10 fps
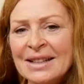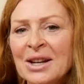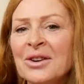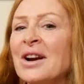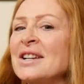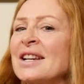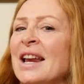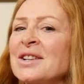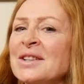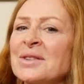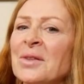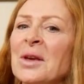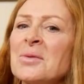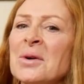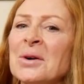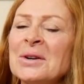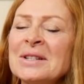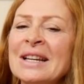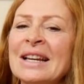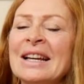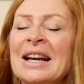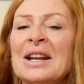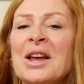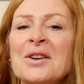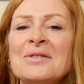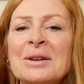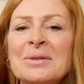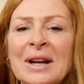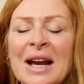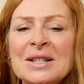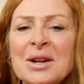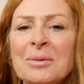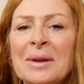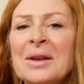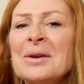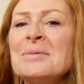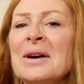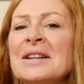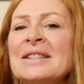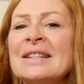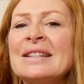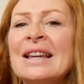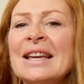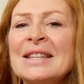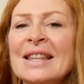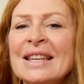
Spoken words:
Congratulations on the award. And hopefully we'll catch up with you in person later